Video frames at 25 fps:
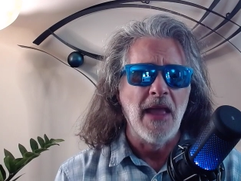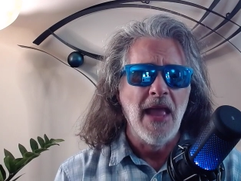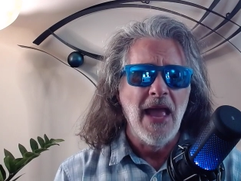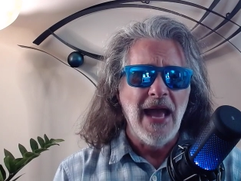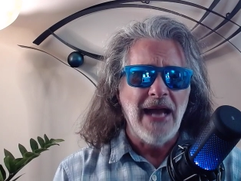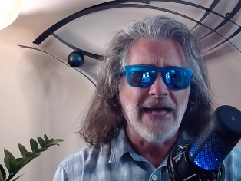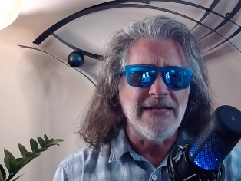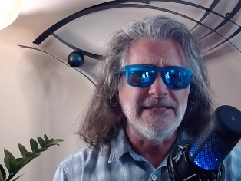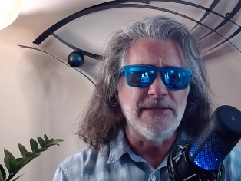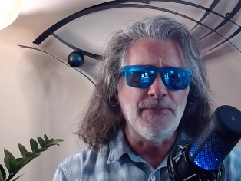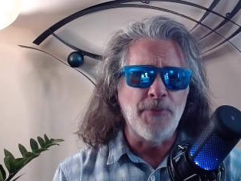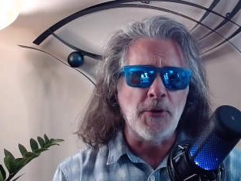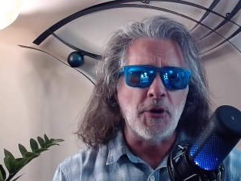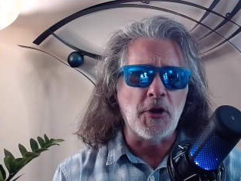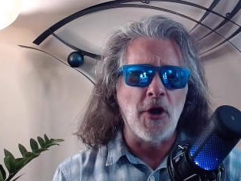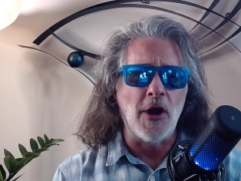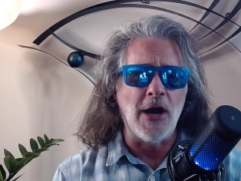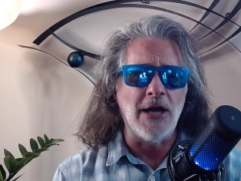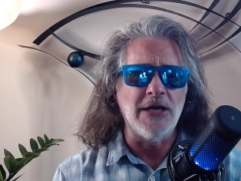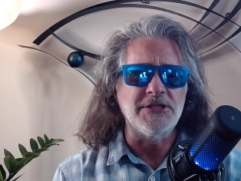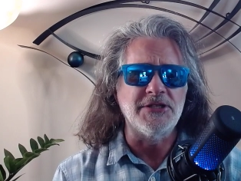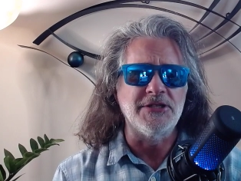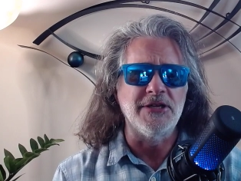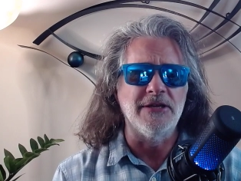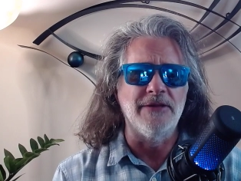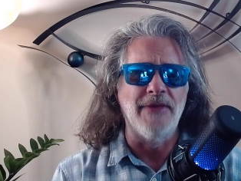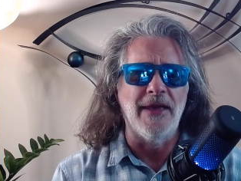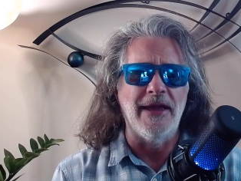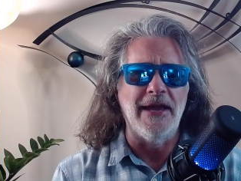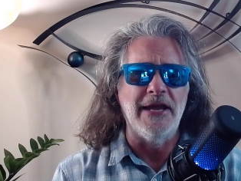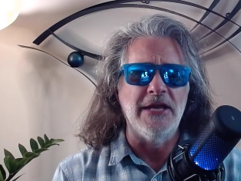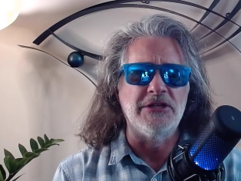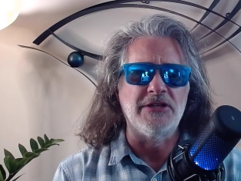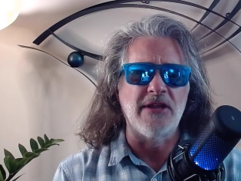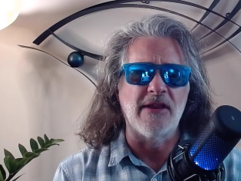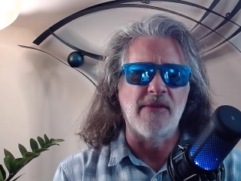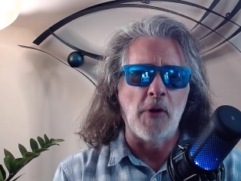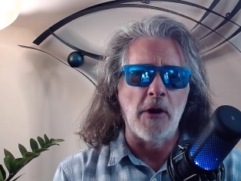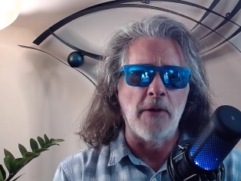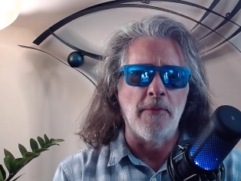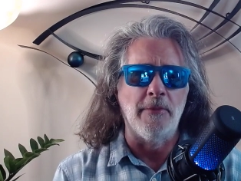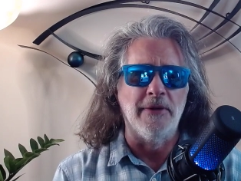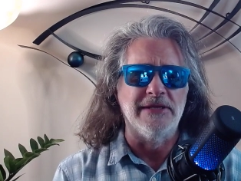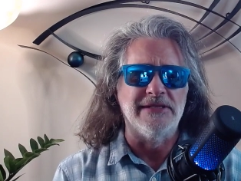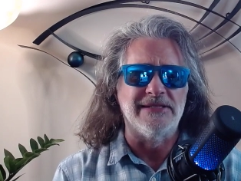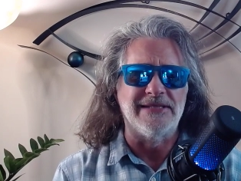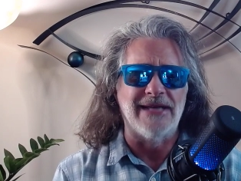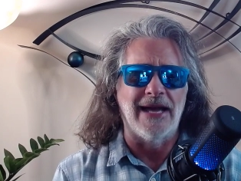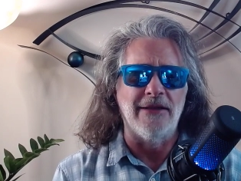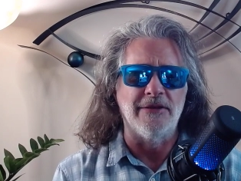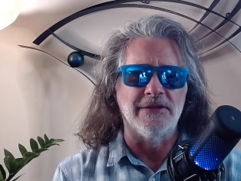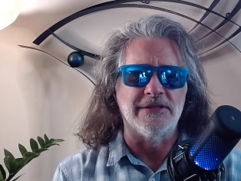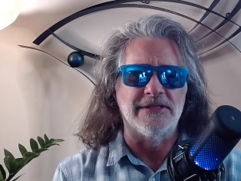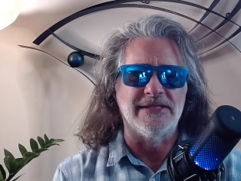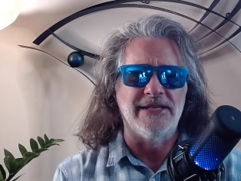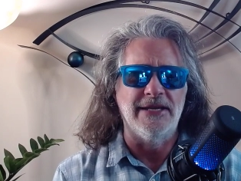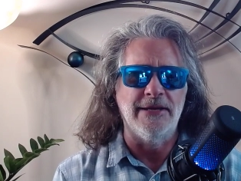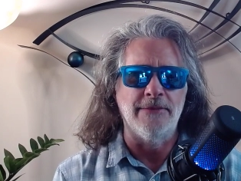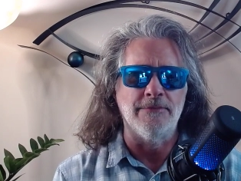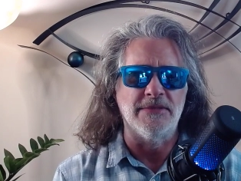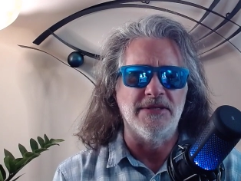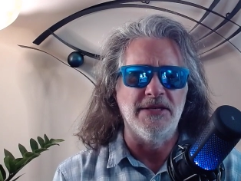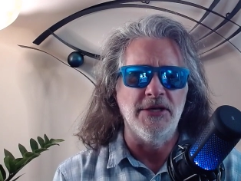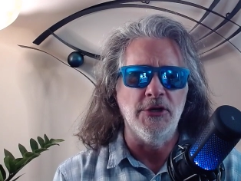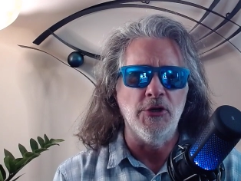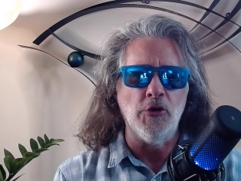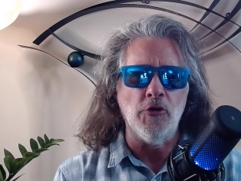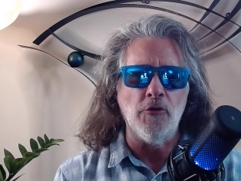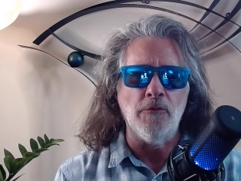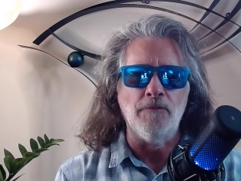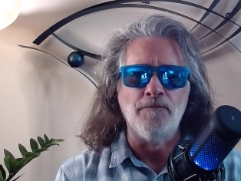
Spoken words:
As a precaution, the agents permanently silenced him, too.